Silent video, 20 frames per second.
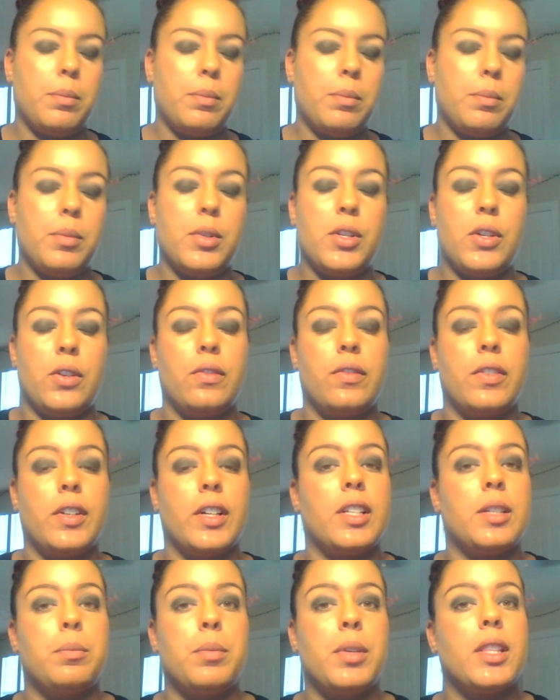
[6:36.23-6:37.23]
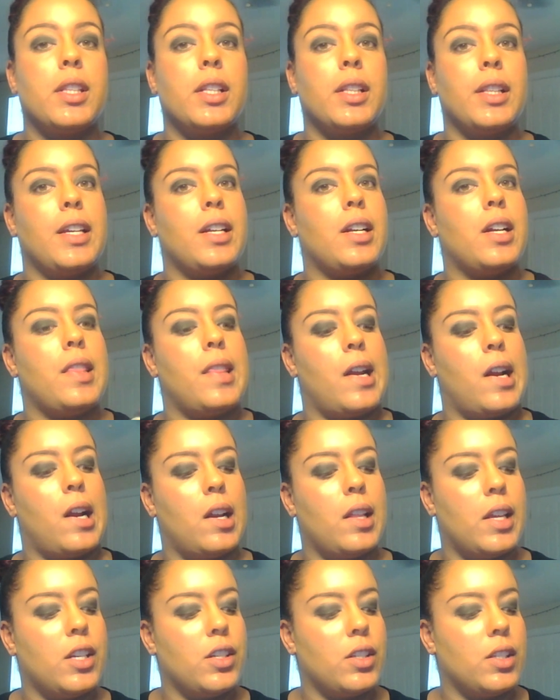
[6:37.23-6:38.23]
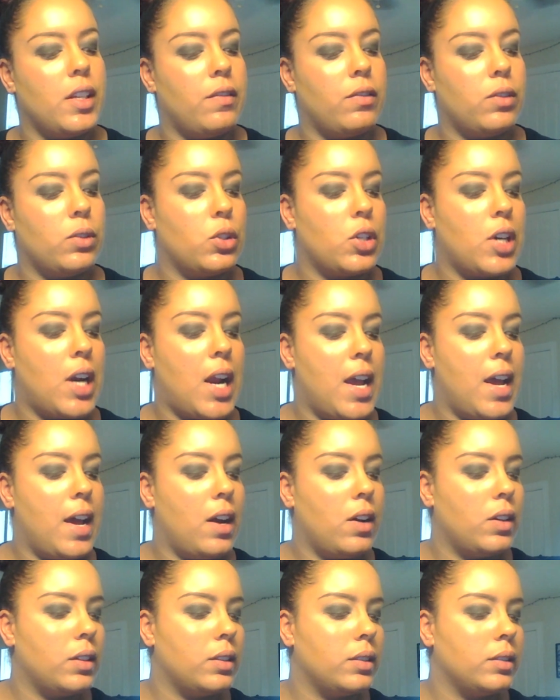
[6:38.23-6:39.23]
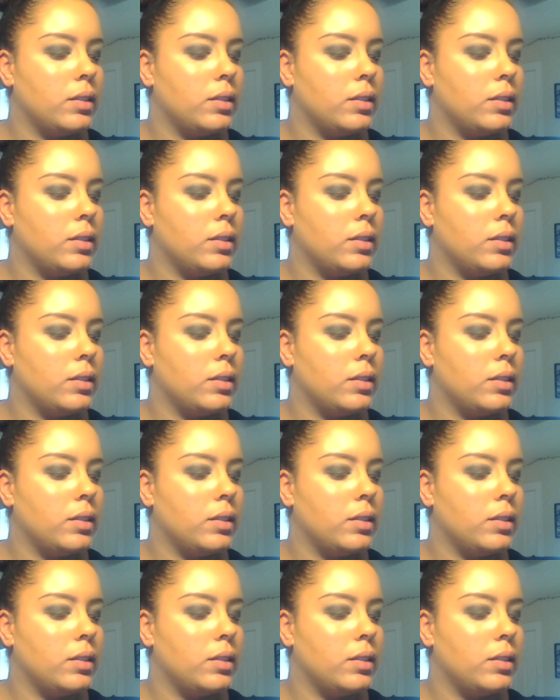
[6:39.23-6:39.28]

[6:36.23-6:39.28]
But don't forget to put the lid on there, that stuff will dry out.